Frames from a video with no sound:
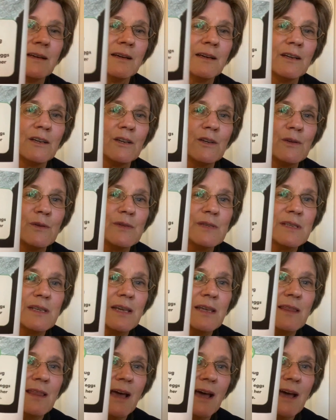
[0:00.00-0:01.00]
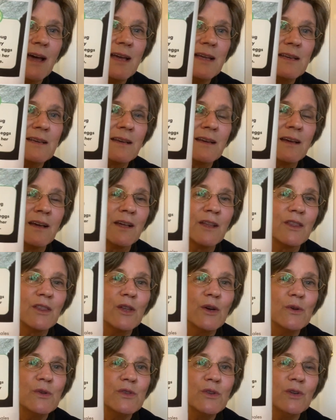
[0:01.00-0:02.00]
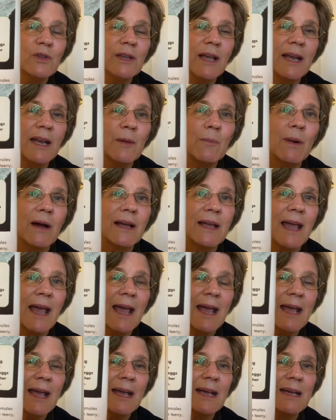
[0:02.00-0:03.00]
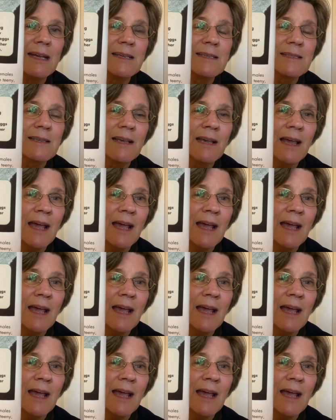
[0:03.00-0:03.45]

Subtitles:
You see that? Those are ladybug eggs,